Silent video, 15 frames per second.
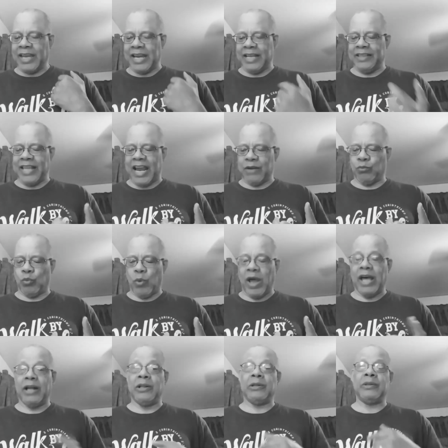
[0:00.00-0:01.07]
And that
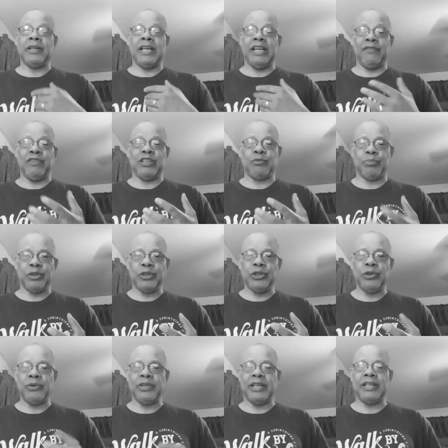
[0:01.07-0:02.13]
well, if it's
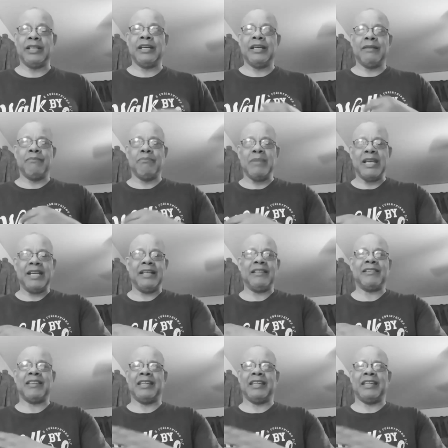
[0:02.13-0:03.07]
polluted, means